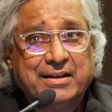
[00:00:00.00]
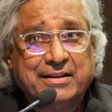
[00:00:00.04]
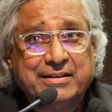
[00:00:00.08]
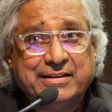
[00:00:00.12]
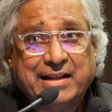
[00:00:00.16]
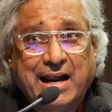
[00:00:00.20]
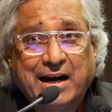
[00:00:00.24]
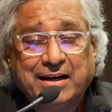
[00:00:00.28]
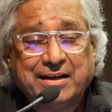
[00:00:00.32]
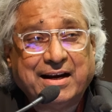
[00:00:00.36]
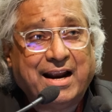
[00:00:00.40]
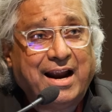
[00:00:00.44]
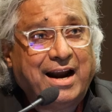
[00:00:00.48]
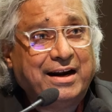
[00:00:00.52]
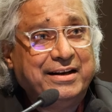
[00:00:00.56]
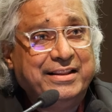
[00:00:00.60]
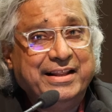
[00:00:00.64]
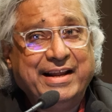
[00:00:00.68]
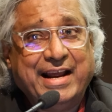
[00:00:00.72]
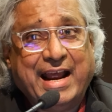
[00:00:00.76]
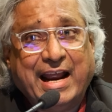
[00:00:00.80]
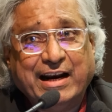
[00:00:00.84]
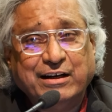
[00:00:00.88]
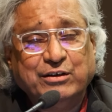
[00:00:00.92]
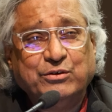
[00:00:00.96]
that at
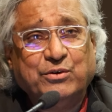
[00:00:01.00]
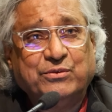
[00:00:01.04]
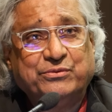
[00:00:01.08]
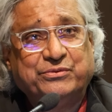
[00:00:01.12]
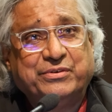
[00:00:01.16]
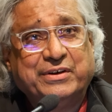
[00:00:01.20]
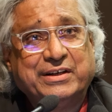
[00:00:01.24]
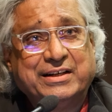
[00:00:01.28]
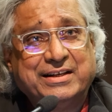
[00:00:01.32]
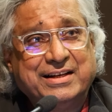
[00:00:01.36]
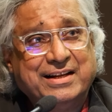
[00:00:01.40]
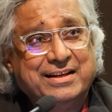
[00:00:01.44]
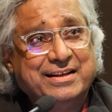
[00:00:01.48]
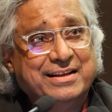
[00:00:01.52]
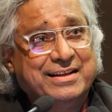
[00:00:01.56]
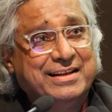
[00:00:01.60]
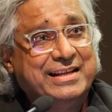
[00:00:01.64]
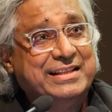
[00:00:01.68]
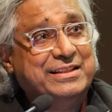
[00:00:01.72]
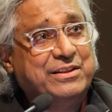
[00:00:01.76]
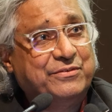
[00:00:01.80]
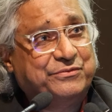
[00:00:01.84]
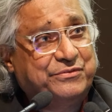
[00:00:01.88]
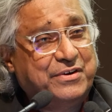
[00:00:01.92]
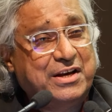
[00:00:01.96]
the end of it,
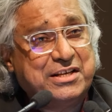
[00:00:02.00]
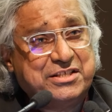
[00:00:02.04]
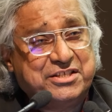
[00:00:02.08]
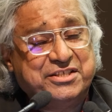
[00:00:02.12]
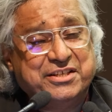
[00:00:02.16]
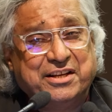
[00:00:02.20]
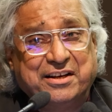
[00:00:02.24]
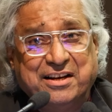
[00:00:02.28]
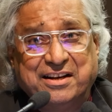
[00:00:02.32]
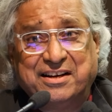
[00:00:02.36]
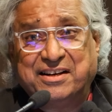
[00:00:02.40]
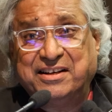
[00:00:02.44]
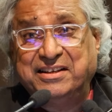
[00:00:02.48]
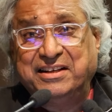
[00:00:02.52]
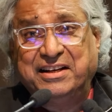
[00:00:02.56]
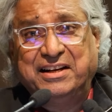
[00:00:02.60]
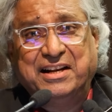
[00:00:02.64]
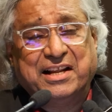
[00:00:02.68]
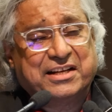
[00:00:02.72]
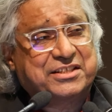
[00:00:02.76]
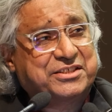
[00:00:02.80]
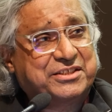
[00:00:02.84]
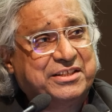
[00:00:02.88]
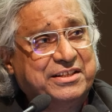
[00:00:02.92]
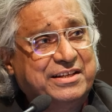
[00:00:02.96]
in the first general
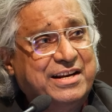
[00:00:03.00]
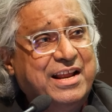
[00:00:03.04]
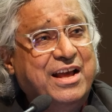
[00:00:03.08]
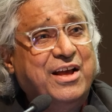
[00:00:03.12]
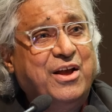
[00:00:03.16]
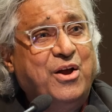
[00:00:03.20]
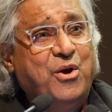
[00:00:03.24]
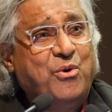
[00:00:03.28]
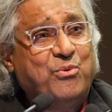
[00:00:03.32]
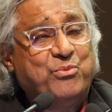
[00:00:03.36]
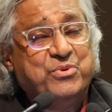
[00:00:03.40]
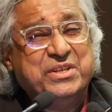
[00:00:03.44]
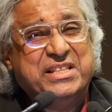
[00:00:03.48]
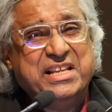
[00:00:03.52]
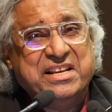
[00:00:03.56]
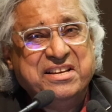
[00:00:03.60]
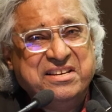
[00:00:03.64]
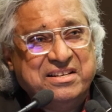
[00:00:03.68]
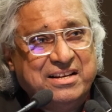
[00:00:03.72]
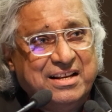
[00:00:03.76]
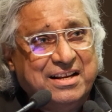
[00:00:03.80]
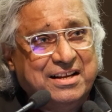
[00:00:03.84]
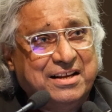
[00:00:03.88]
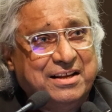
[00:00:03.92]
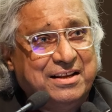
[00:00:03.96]
election,
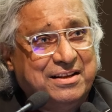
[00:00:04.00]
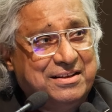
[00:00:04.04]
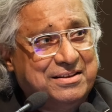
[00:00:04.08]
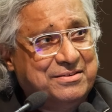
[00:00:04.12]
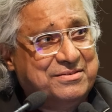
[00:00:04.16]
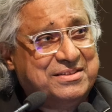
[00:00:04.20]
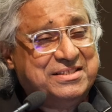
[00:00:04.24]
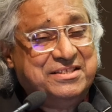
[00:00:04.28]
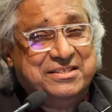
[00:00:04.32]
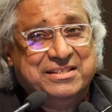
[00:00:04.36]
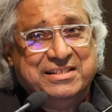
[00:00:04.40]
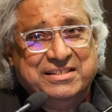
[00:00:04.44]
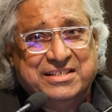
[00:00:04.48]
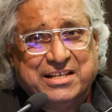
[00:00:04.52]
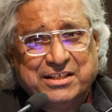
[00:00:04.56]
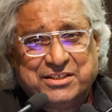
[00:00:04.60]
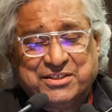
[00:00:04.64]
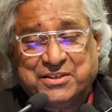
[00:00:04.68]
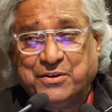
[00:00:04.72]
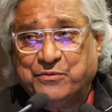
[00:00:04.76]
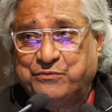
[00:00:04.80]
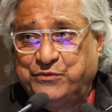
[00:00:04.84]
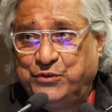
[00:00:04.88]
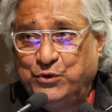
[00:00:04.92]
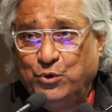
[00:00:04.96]
within
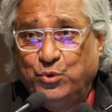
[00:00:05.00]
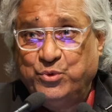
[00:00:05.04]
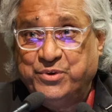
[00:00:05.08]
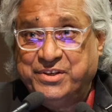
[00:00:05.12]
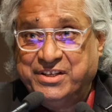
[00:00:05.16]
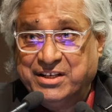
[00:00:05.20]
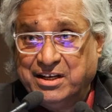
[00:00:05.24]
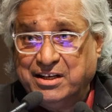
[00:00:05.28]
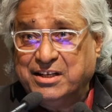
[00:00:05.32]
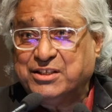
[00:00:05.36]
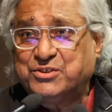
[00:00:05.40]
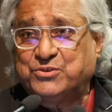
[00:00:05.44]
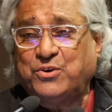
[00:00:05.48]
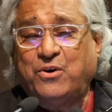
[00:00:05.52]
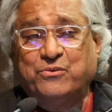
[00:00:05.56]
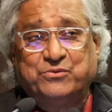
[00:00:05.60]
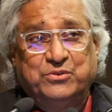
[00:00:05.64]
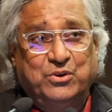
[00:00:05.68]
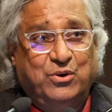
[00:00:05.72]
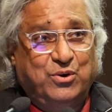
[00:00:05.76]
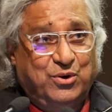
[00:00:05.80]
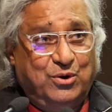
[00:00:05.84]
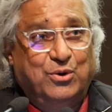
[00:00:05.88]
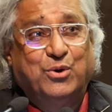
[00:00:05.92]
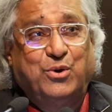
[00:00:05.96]
just a few years of
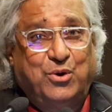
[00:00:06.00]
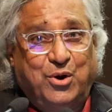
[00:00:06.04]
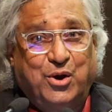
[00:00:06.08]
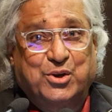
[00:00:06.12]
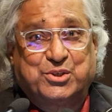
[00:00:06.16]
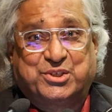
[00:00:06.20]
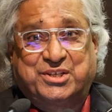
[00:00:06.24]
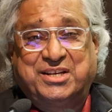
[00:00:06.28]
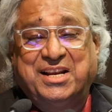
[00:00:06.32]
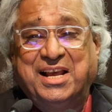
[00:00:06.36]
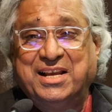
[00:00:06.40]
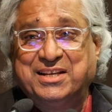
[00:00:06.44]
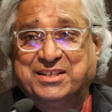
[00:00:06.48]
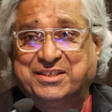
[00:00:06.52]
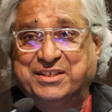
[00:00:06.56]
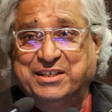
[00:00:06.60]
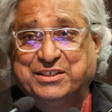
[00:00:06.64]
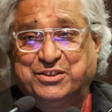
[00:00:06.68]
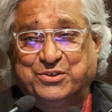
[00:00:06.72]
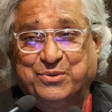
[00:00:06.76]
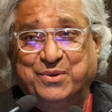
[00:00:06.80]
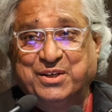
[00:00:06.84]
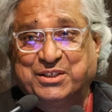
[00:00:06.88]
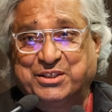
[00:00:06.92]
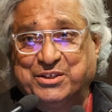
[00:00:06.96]
the Holocaust-like
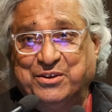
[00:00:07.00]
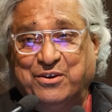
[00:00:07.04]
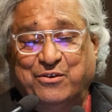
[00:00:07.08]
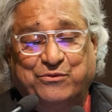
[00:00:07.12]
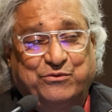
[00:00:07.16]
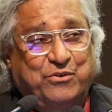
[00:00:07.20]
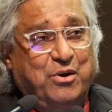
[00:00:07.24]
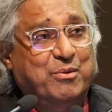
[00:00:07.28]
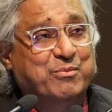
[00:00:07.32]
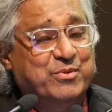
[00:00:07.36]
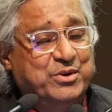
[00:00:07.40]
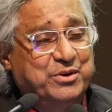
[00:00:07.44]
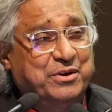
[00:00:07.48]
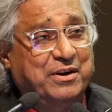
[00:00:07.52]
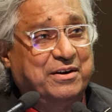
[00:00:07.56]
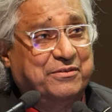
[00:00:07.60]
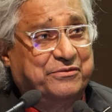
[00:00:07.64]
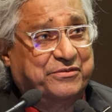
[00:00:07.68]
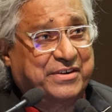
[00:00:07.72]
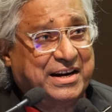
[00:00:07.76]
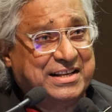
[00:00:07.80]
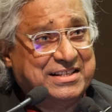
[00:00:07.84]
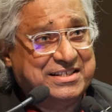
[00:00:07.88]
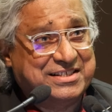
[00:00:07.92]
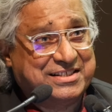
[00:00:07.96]
situation of communal
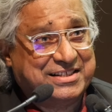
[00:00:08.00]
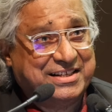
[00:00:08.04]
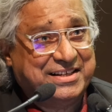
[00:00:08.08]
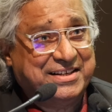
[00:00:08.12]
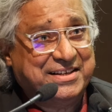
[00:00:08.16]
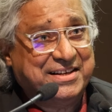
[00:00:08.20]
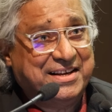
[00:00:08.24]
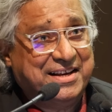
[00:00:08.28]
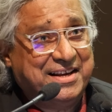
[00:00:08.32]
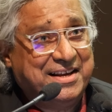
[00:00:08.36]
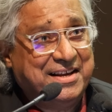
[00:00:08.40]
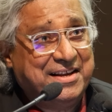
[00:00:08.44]
frenzy,